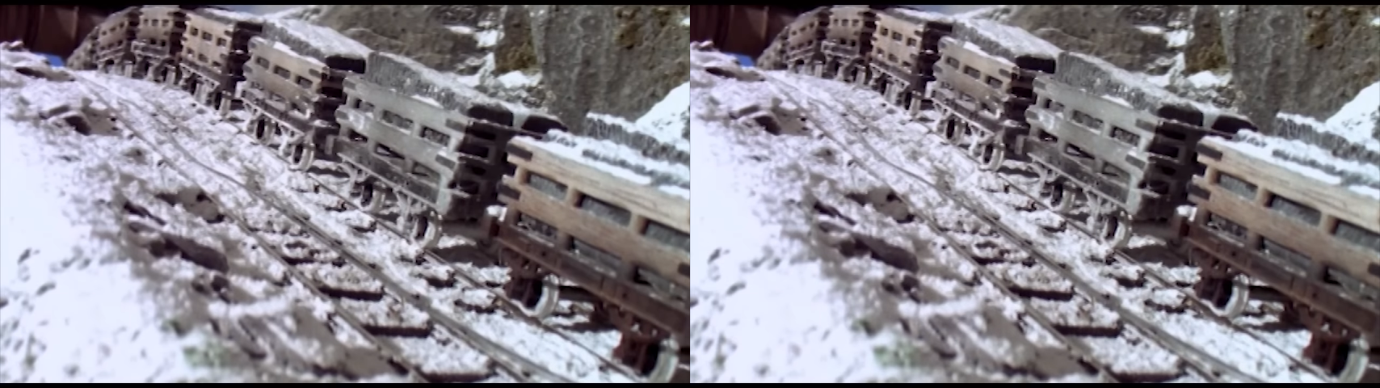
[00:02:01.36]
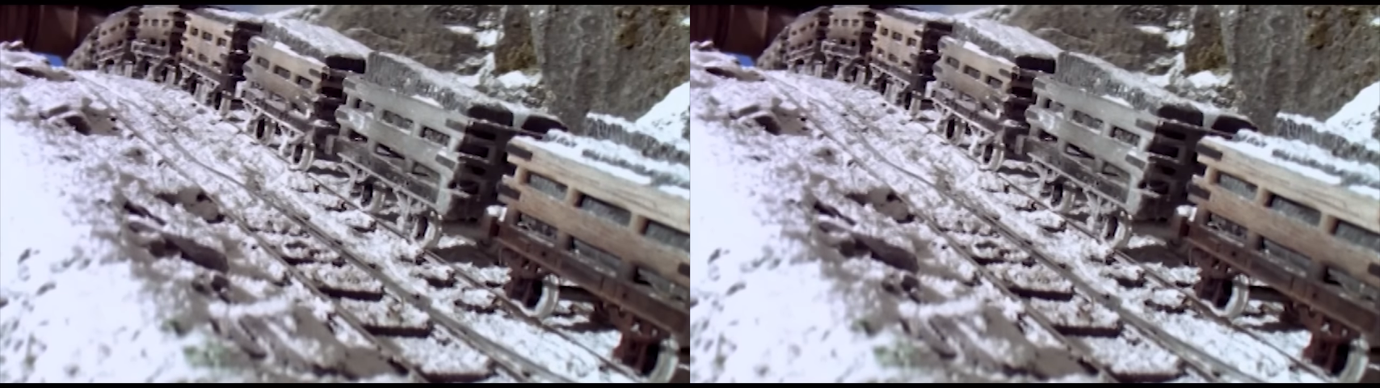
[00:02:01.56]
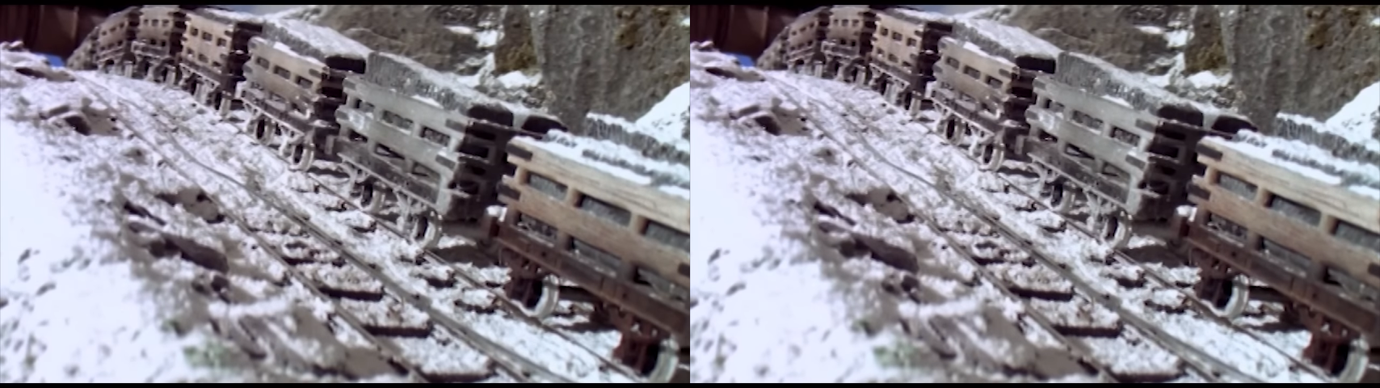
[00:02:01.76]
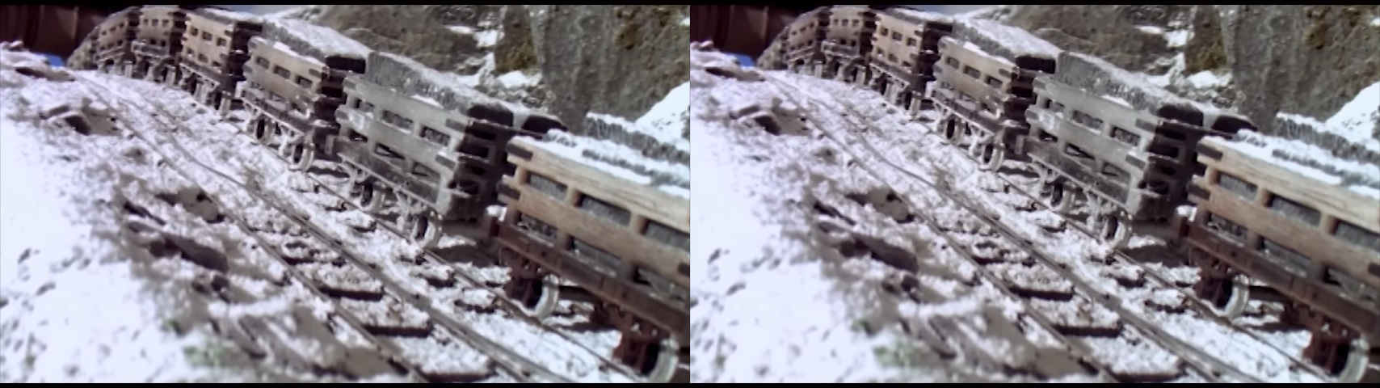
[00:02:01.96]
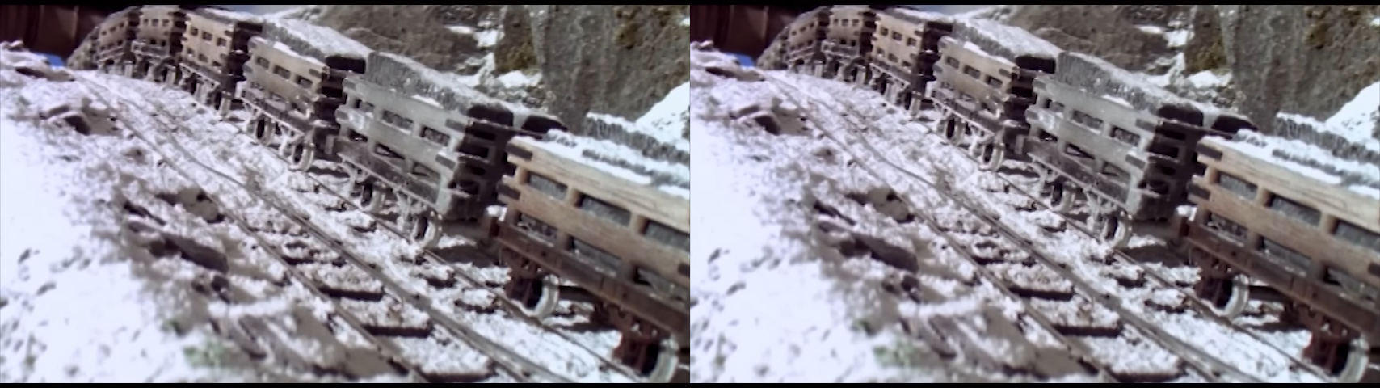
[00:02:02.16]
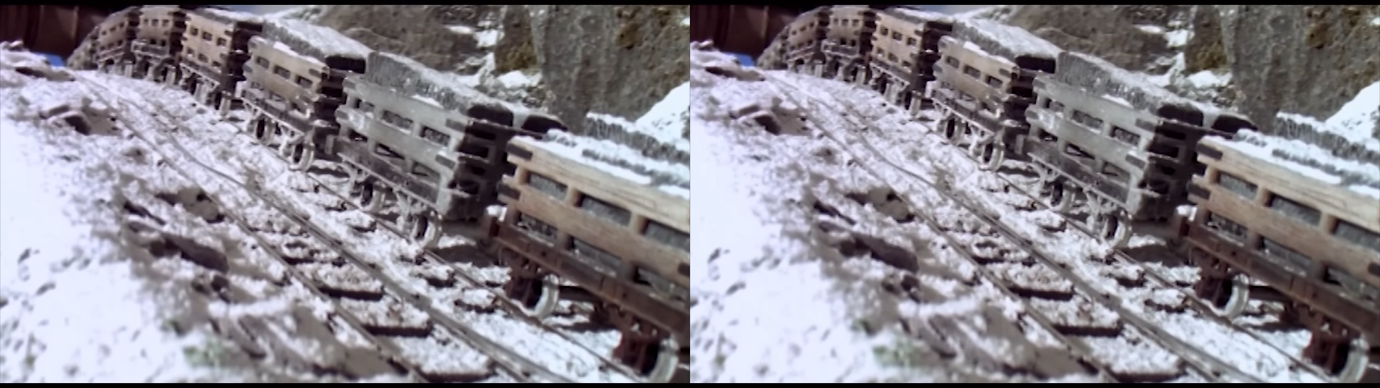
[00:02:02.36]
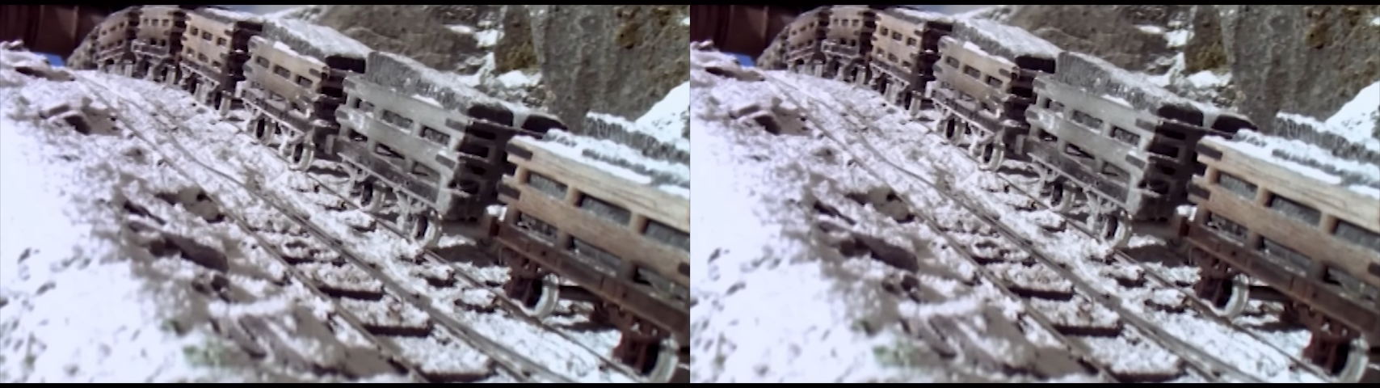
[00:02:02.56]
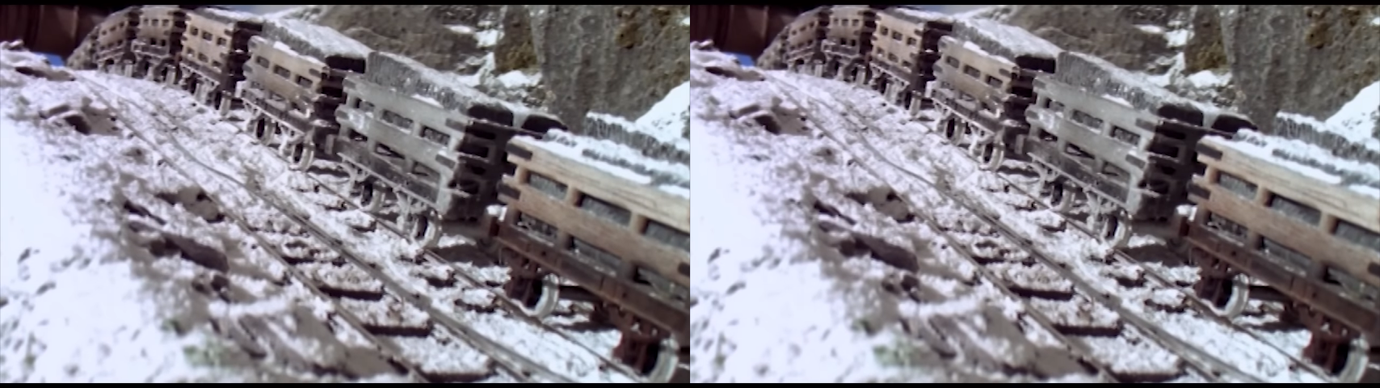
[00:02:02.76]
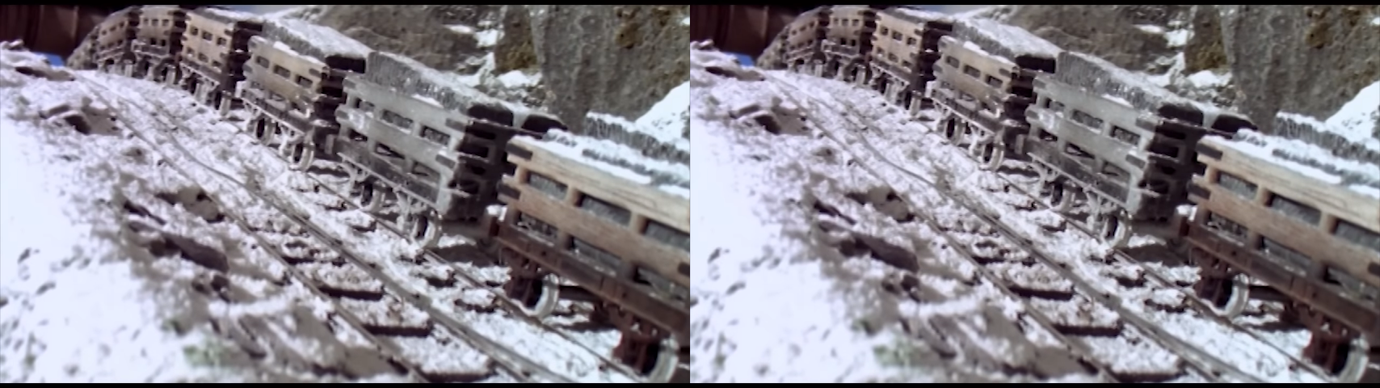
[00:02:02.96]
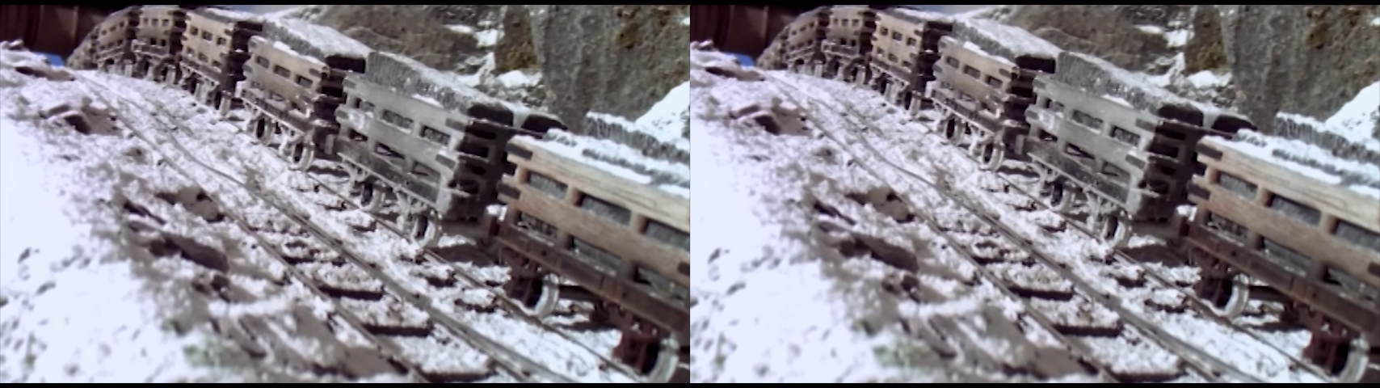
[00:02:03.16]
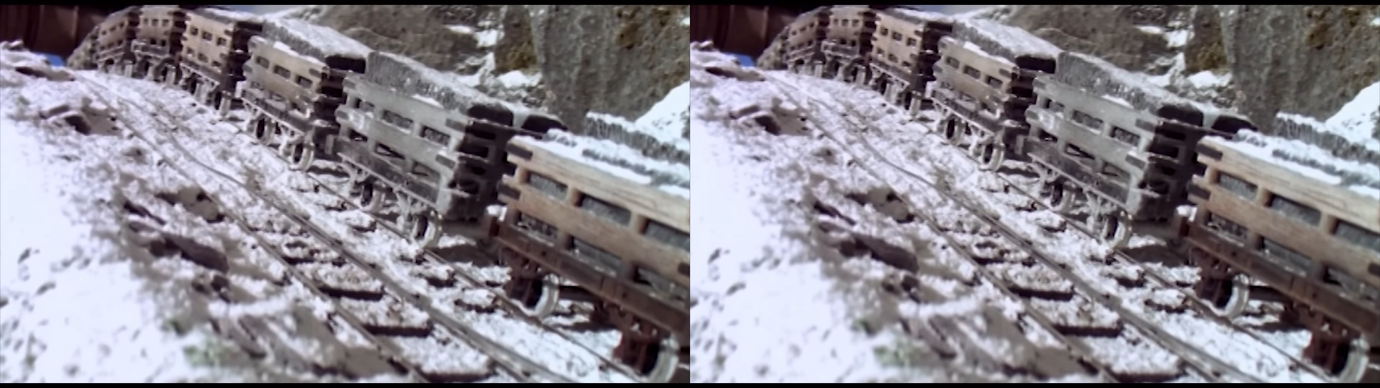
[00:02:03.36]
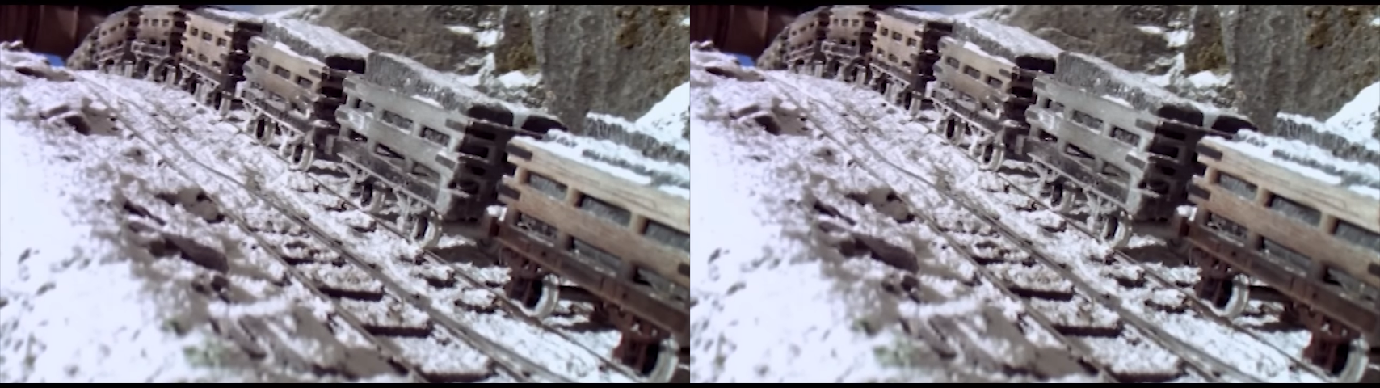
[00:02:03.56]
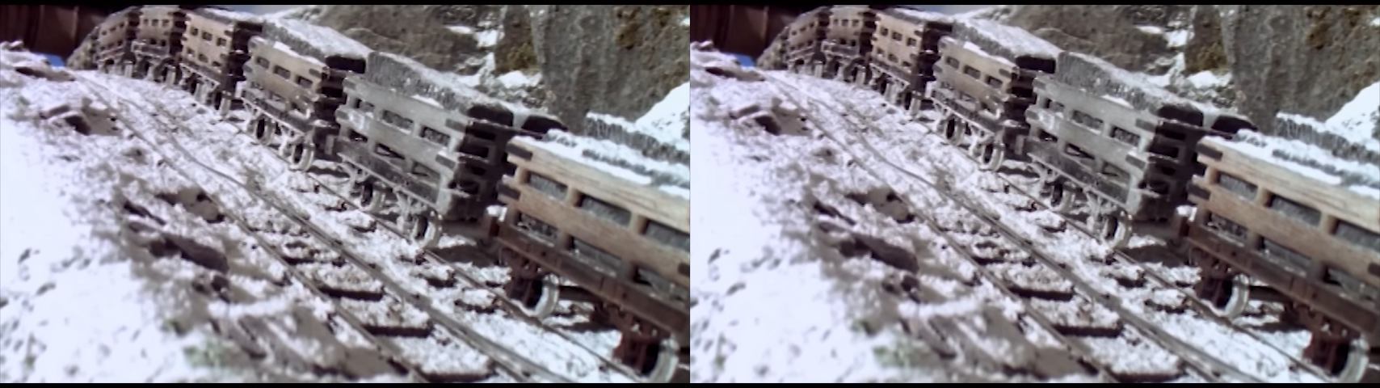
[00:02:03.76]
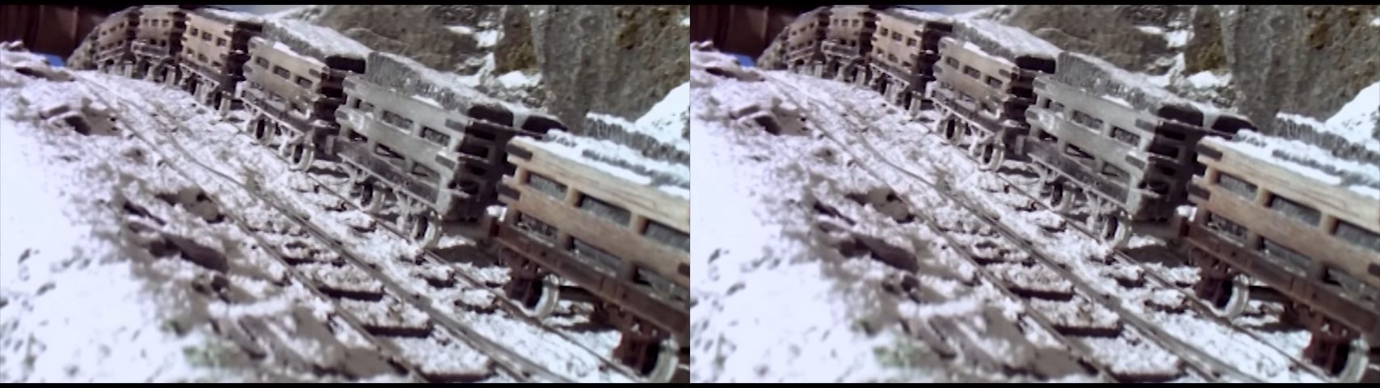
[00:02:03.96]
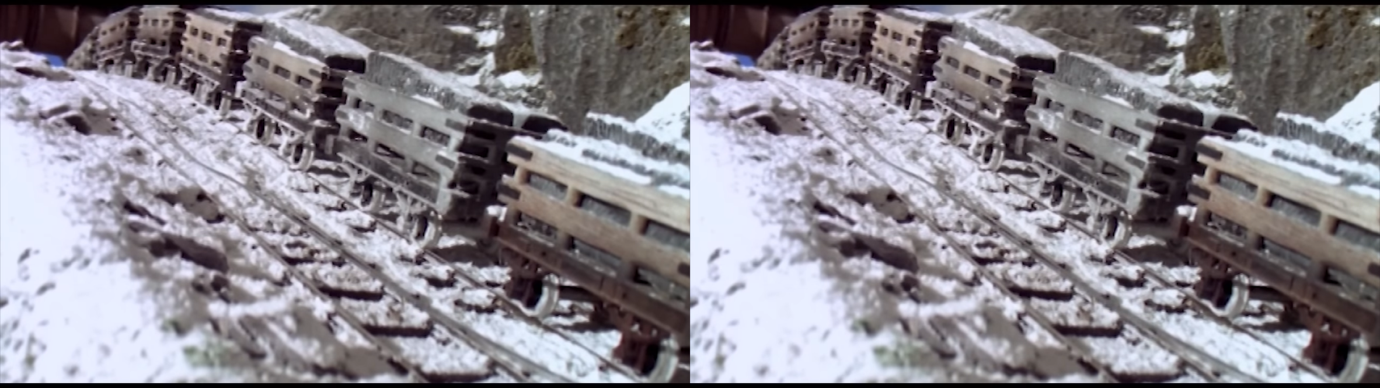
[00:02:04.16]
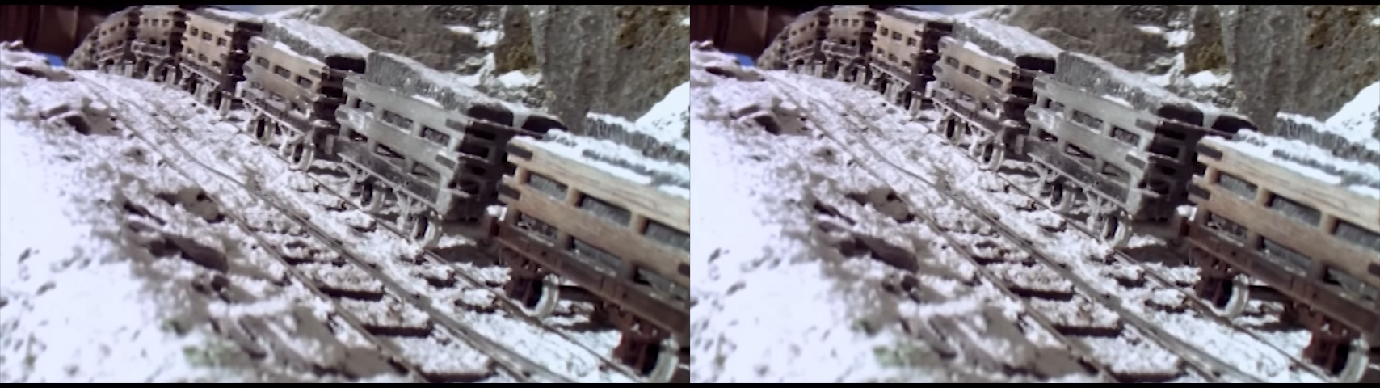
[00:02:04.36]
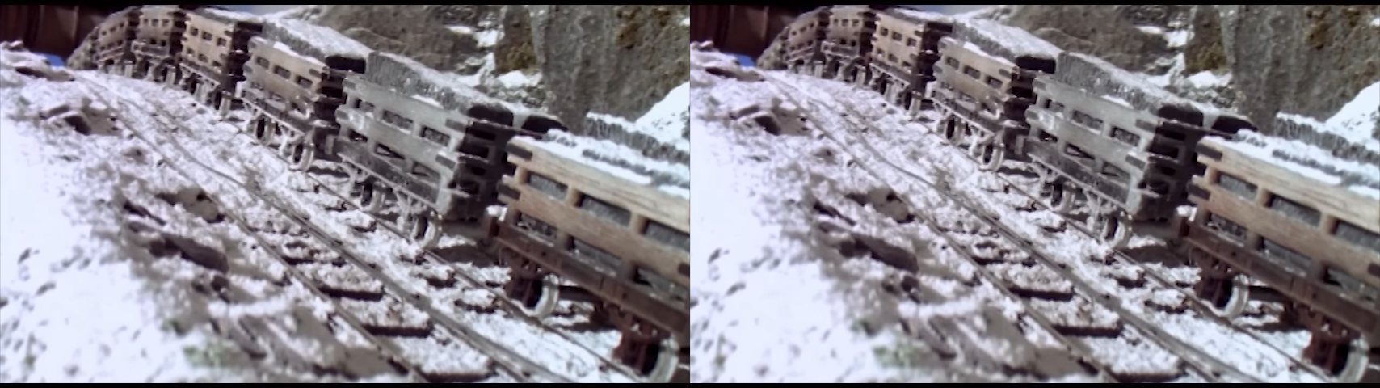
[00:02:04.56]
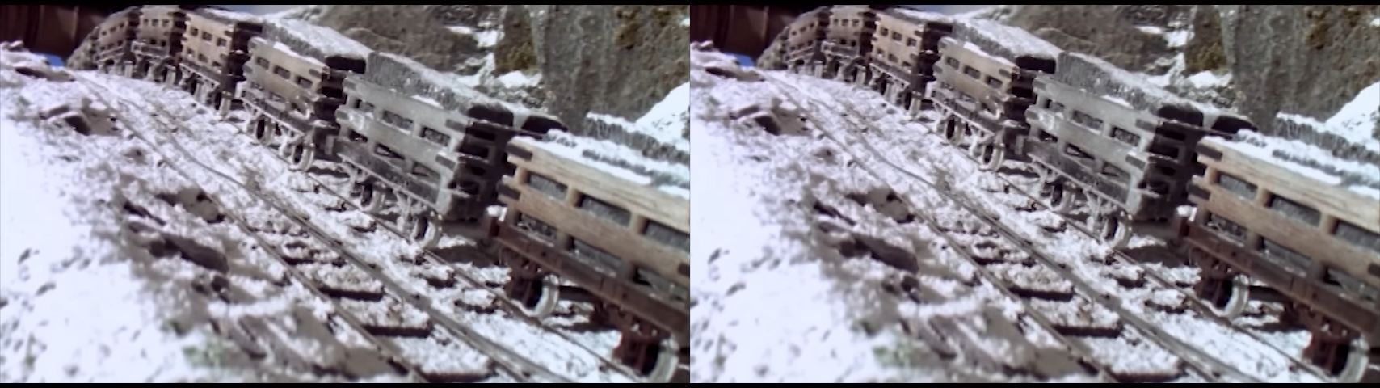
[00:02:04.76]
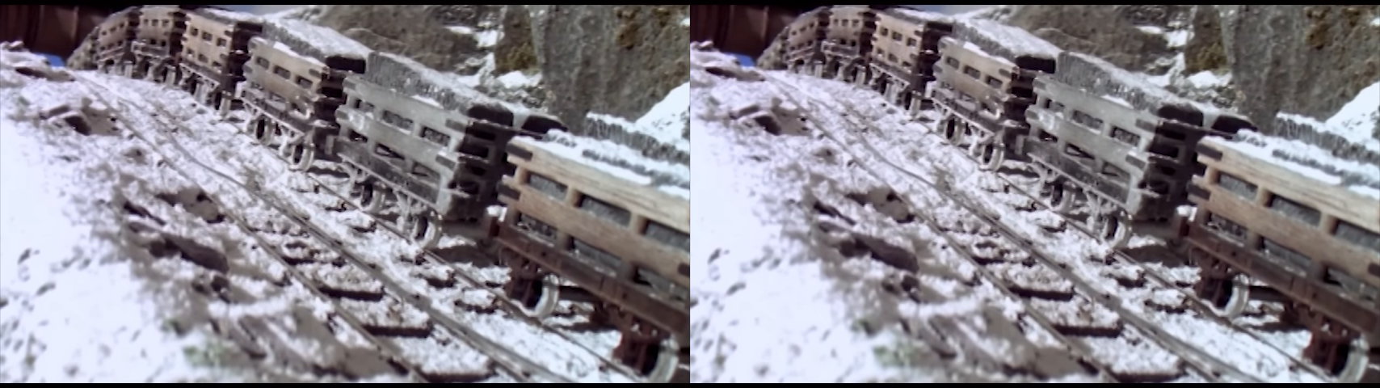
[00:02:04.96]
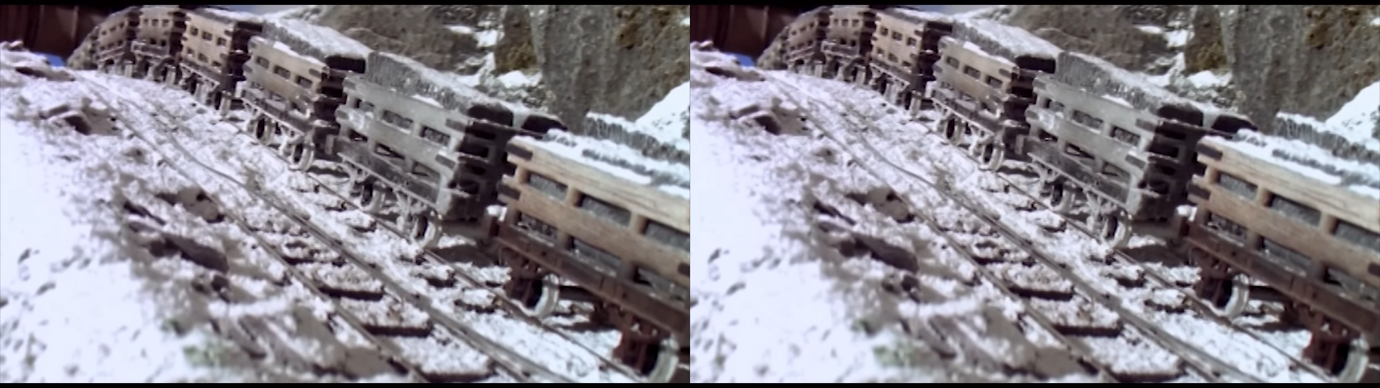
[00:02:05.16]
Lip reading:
Nobody's mouth can be seen.